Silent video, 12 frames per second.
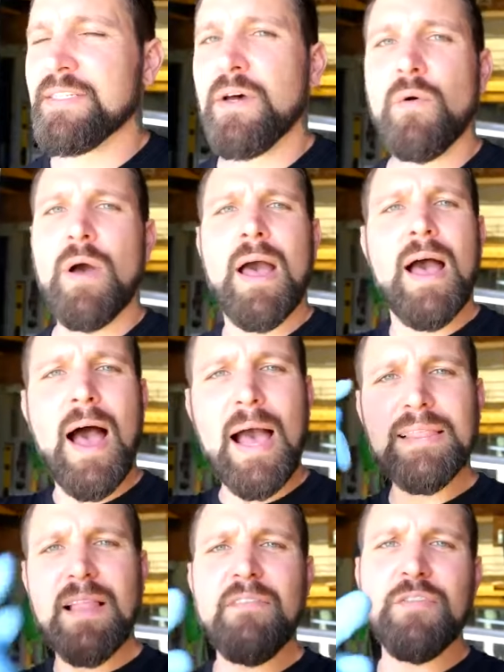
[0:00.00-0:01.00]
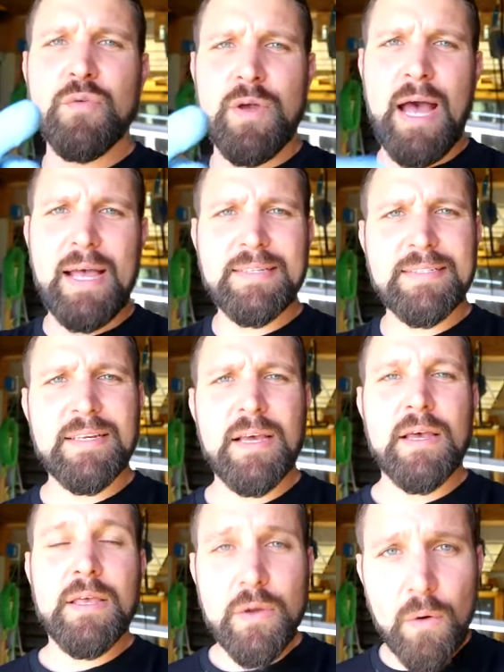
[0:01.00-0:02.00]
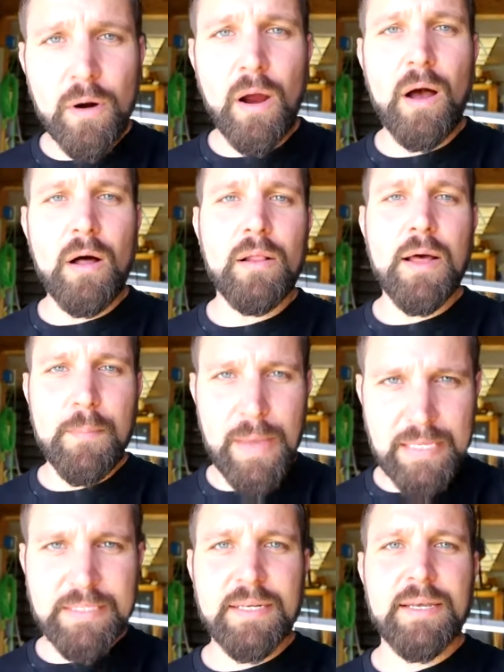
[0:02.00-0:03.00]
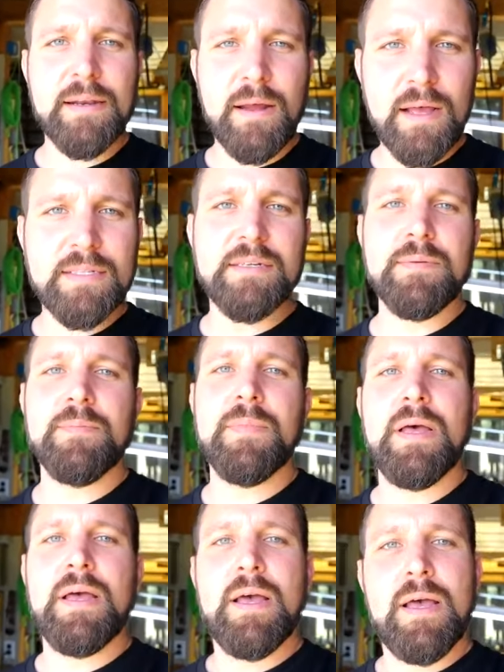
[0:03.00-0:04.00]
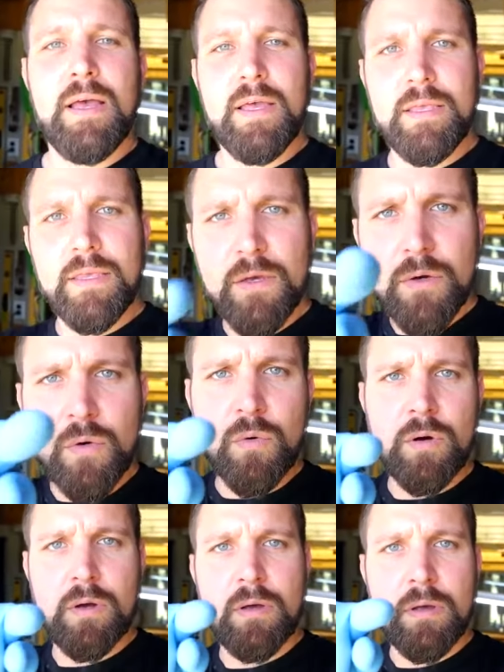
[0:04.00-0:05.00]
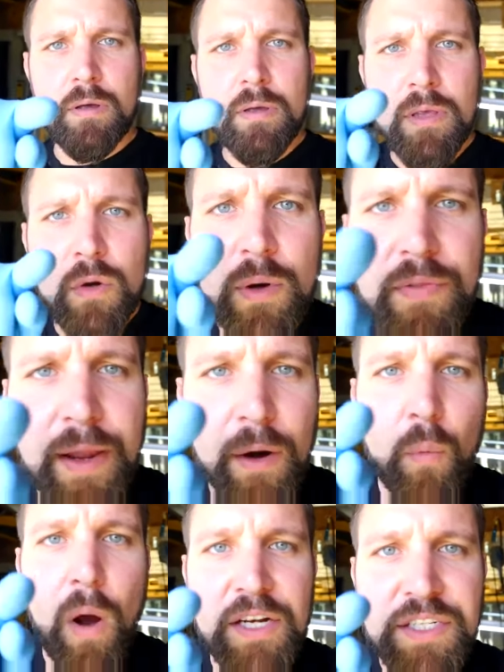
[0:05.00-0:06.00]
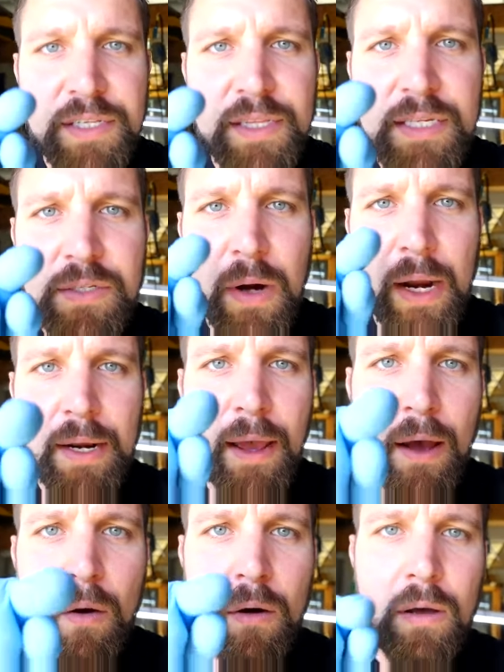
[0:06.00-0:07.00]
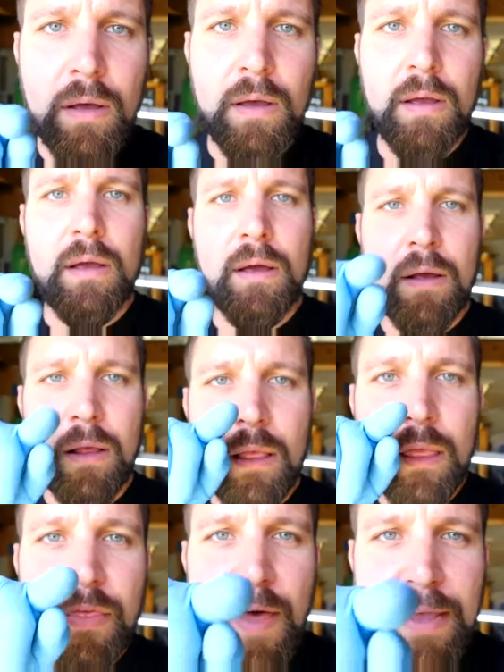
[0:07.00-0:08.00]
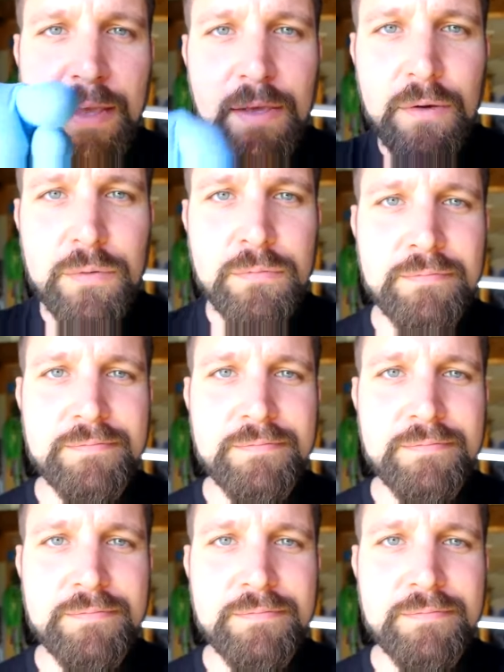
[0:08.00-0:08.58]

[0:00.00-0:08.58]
So I love you guys. You are all amazing and awesome. You in there watching this right now, thank you.